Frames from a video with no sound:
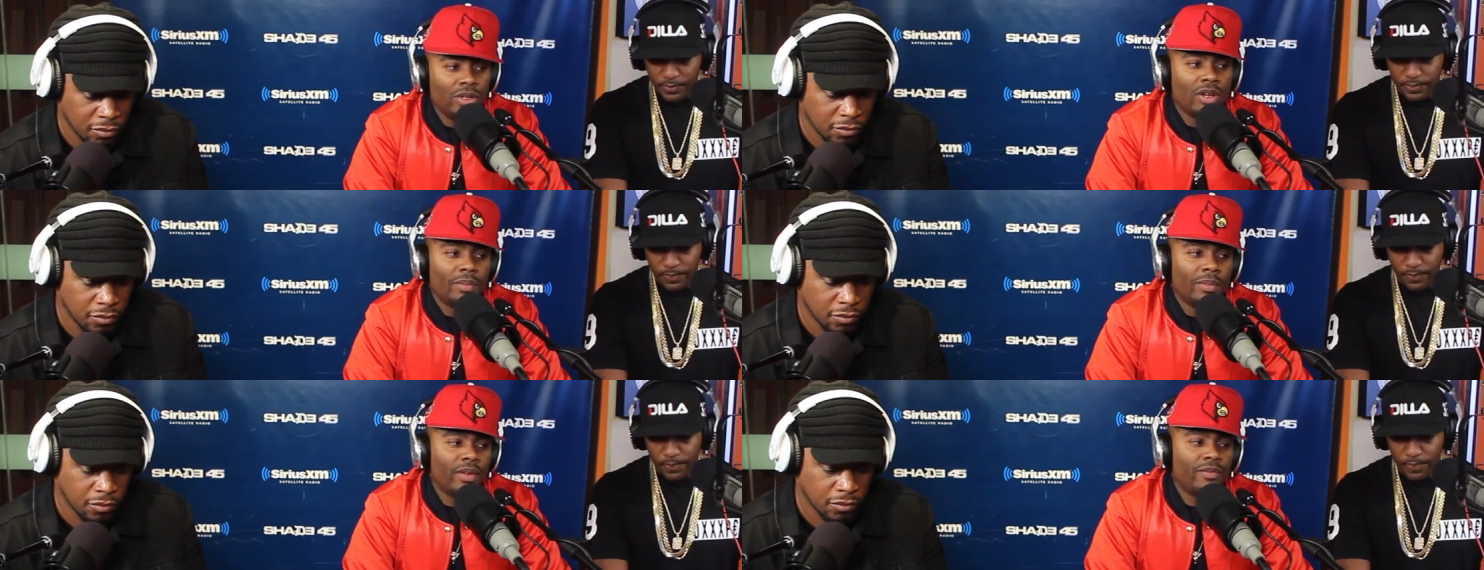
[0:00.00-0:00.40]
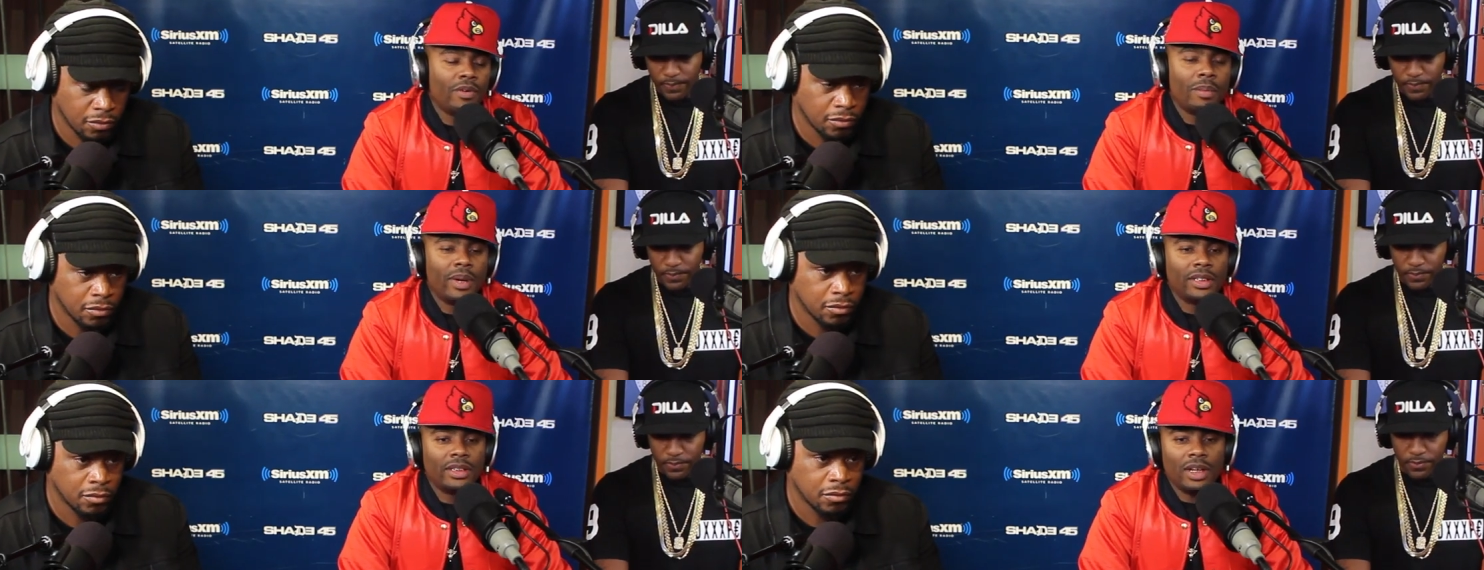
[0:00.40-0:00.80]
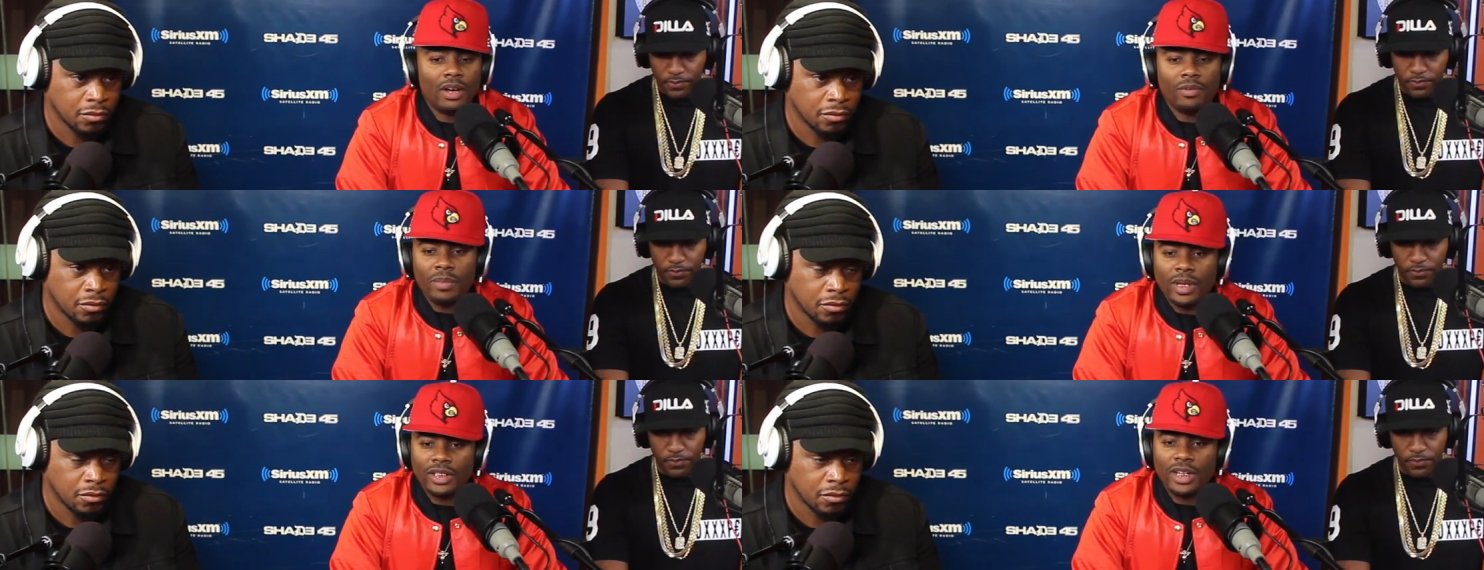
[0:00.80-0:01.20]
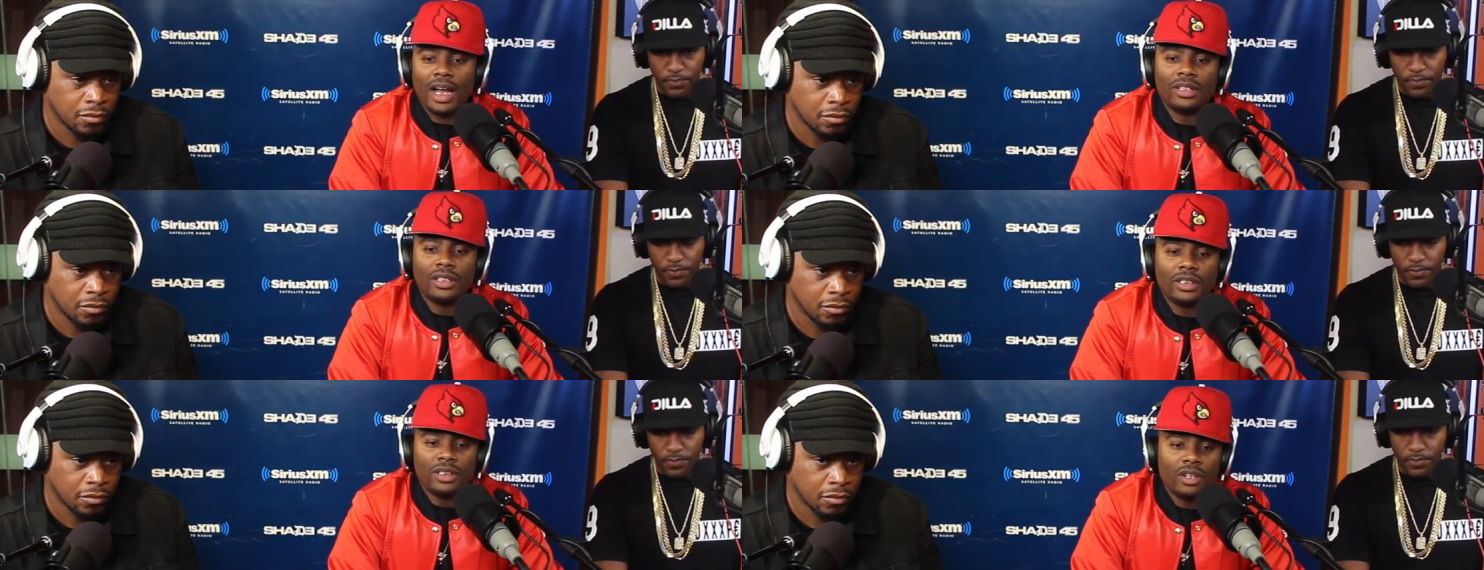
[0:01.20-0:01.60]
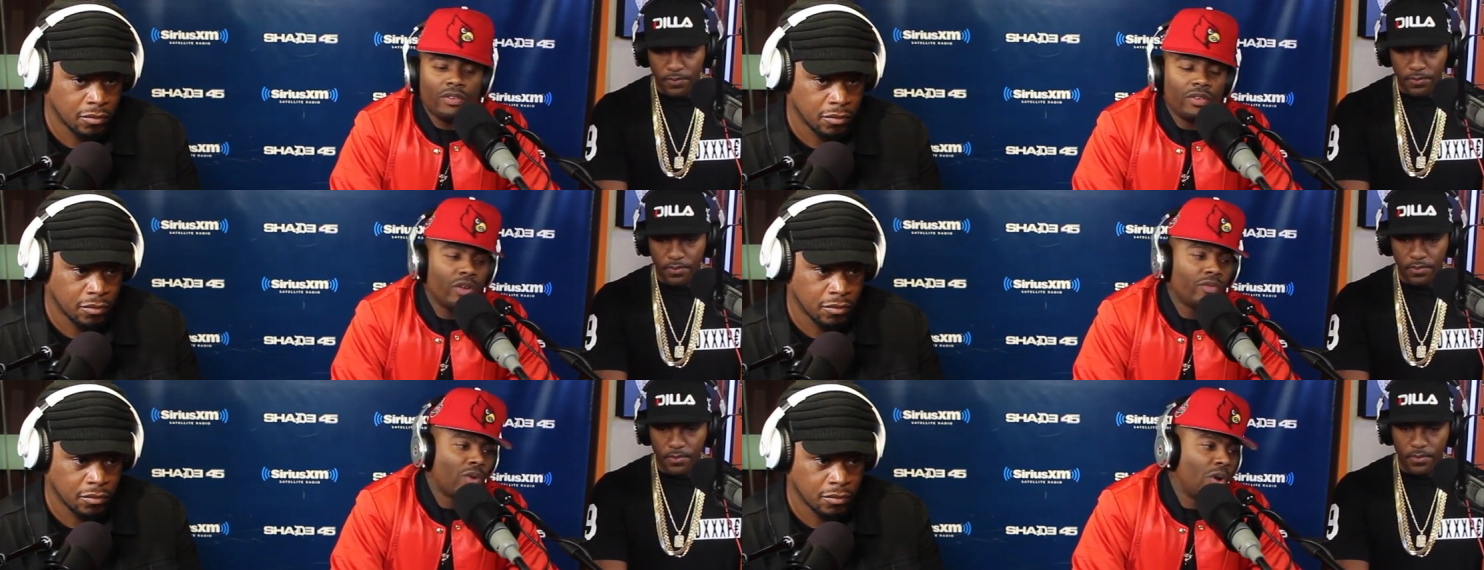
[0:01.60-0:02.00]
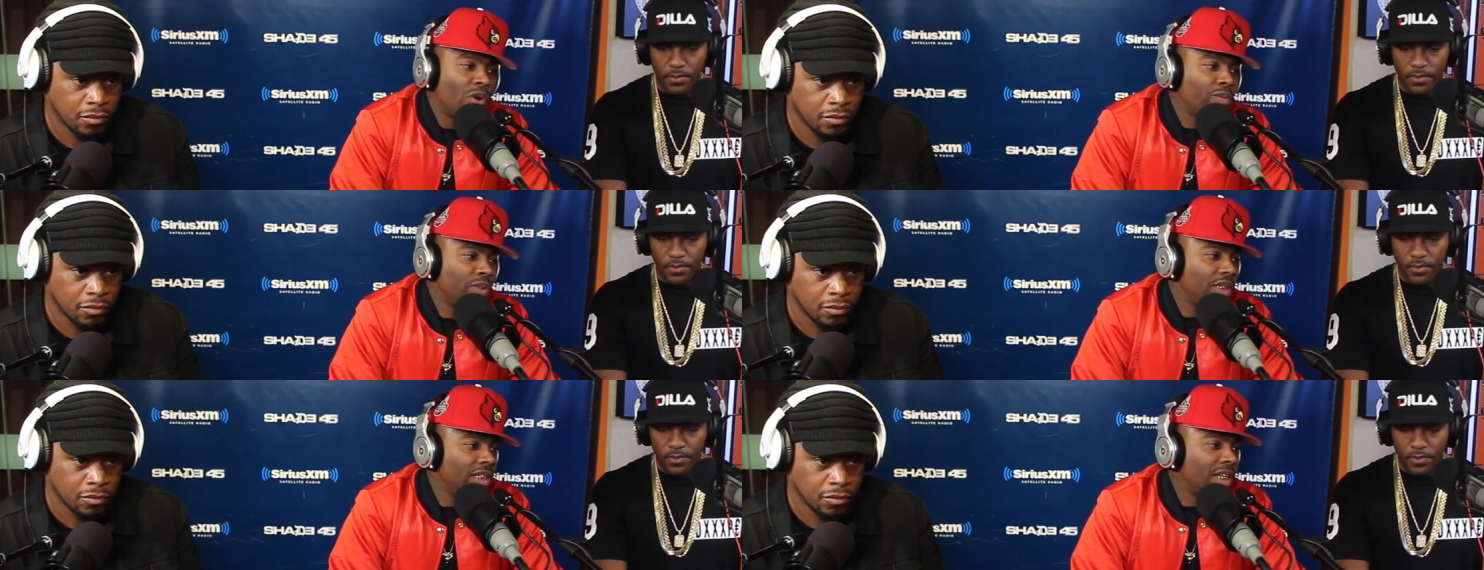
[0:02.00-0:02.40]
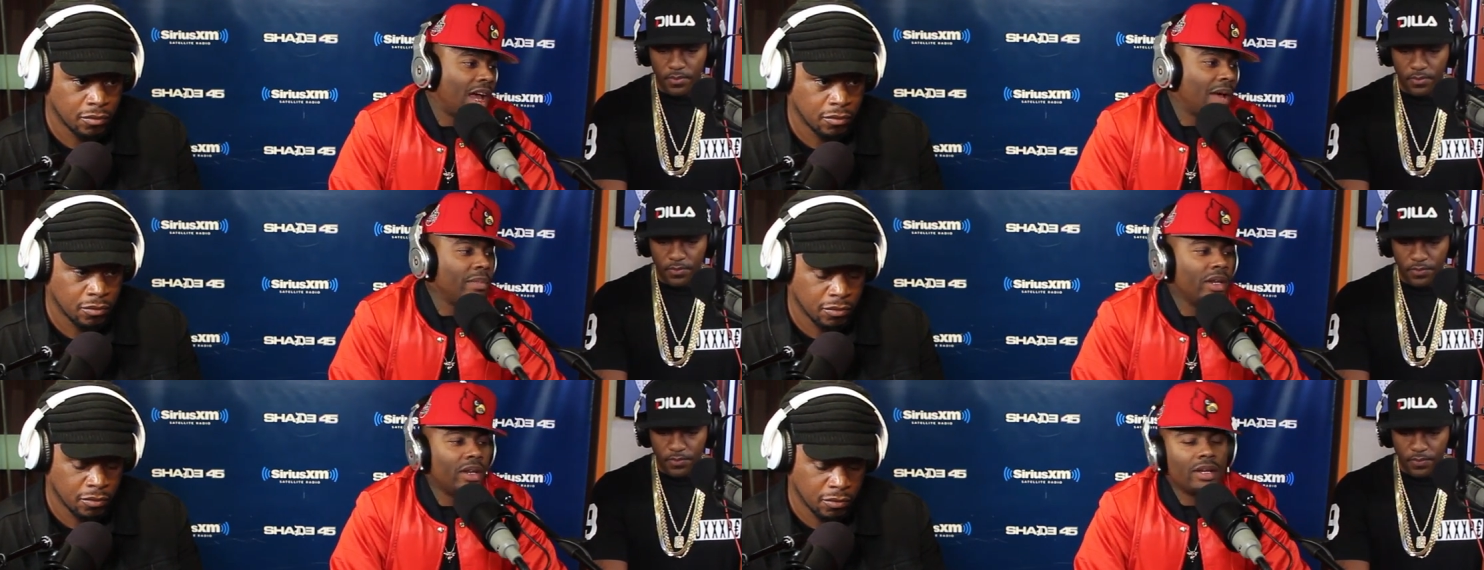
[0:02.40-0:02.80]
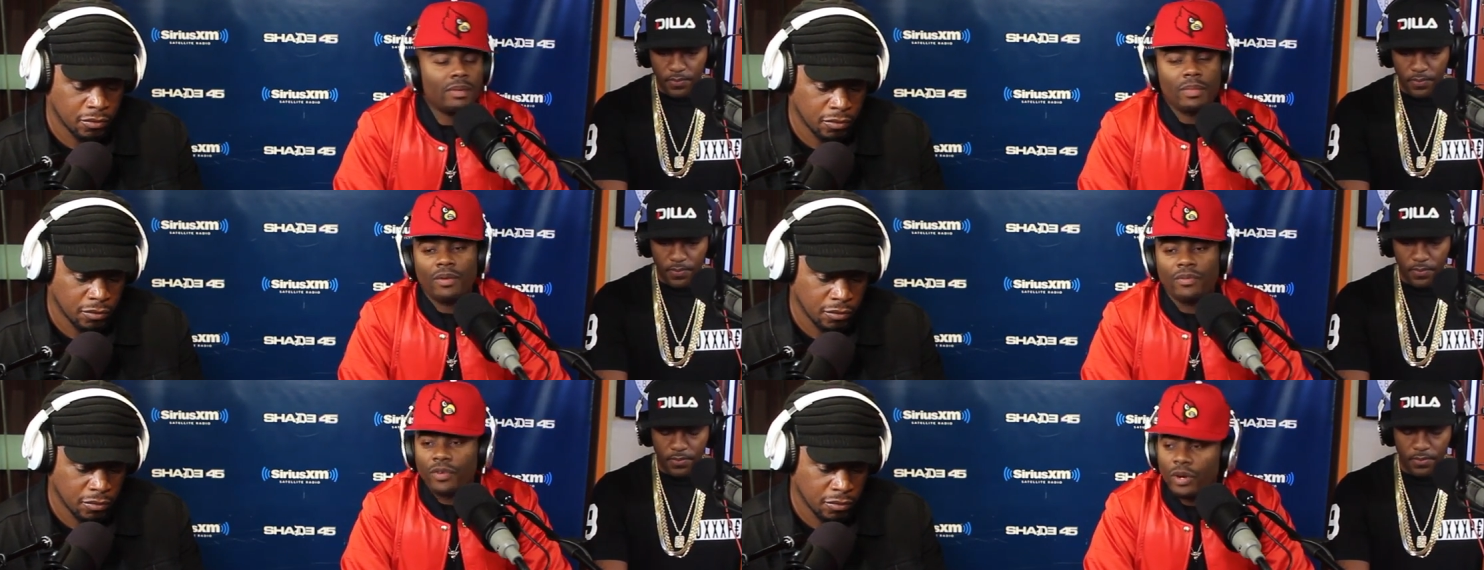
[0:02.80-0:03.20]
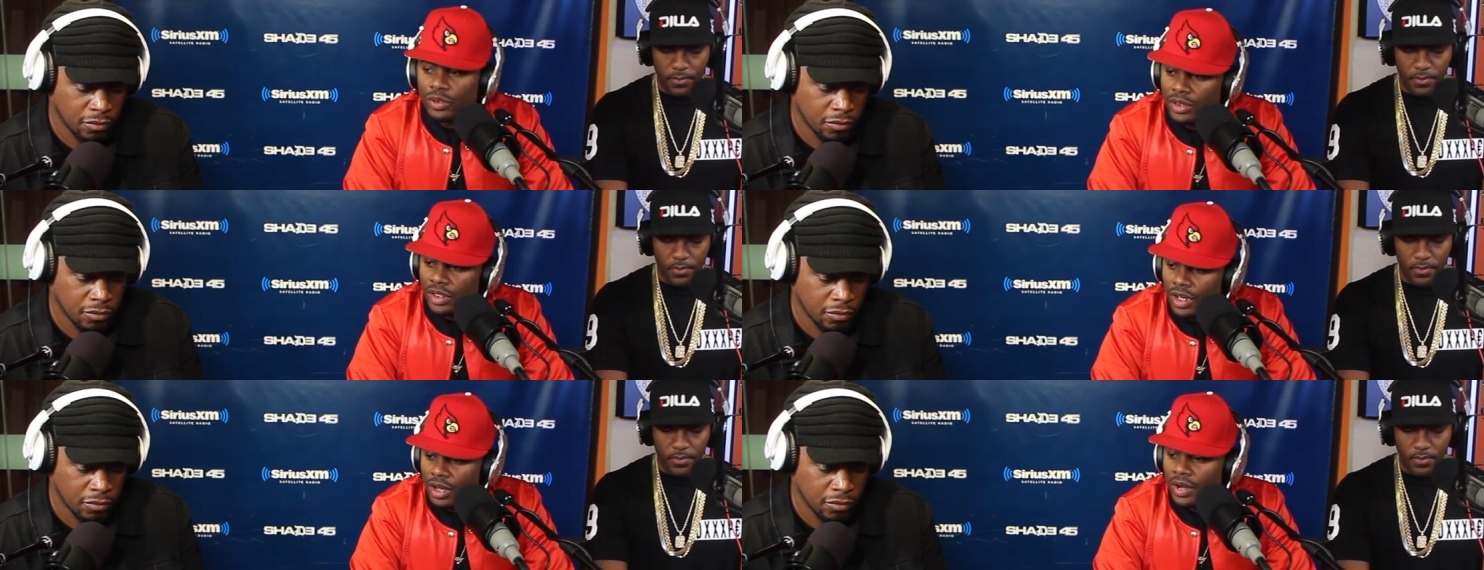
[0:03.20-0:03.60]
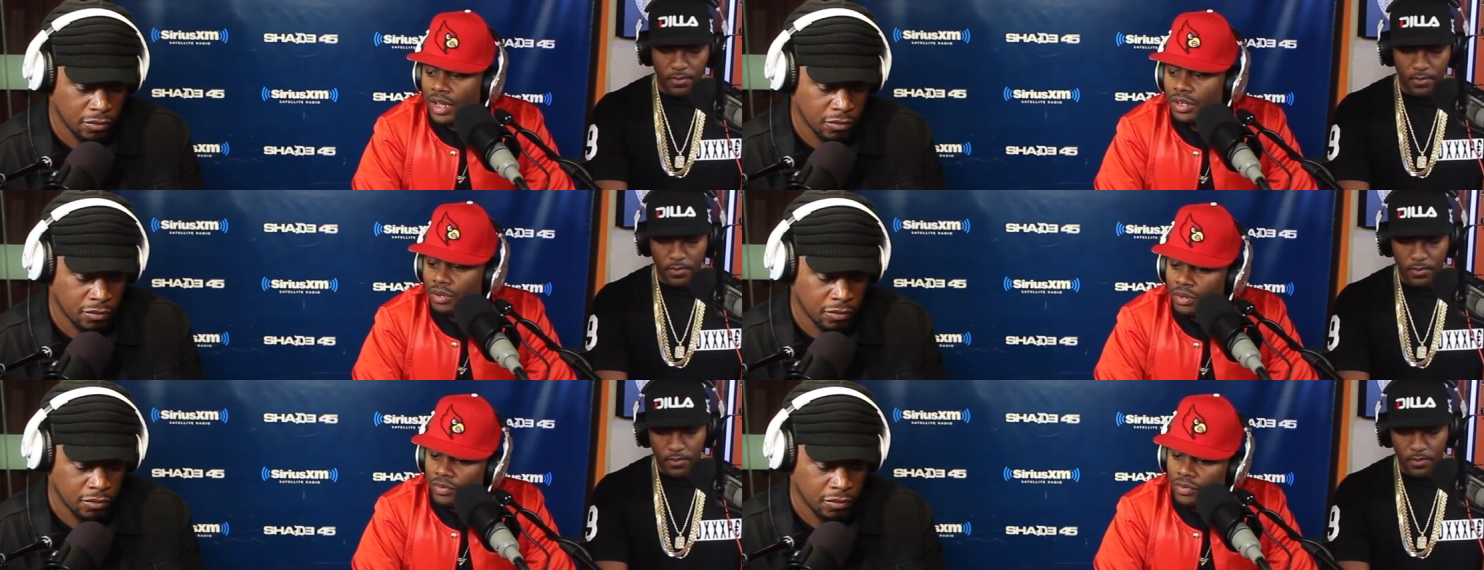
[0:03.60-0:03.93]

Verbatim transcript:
Speaker 1: You know what I mean, for myself, man. Shout out to Sylvia Rome. She signed me to my first deal at